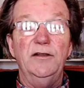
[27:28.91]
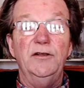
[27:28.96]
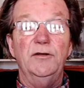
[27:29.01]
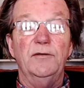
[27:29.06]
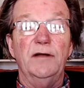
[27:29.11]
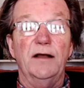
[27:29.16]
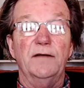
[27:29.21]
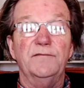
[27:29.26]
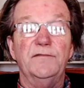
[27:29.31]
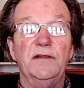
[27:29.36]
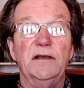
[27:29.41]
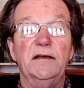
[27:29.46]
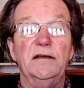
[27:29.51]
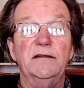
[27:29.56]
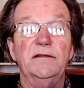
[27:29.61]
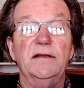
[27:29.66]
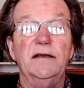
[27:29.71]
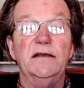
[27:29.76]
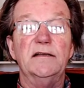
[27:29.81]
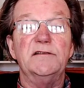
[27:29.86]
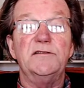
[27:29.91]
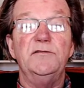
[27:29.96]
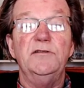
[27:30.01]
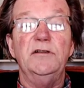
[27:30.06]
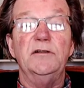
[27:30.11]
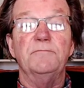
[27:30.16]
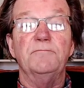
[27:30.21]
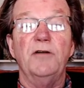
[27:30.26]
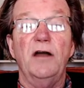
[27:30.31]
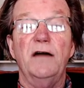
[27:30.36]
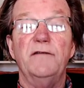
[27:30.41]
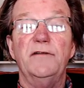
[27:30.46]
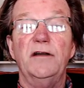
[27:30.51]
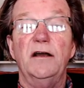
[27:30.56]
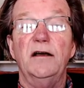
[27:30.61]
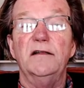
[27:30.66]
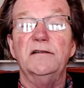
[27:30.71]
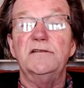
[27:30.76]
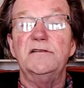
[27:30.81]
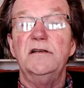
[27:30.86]
you have the history of the
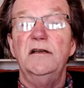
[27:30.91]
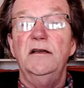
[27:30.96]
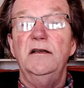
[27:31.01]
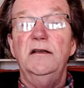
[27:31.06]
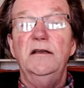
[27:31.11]
provenance,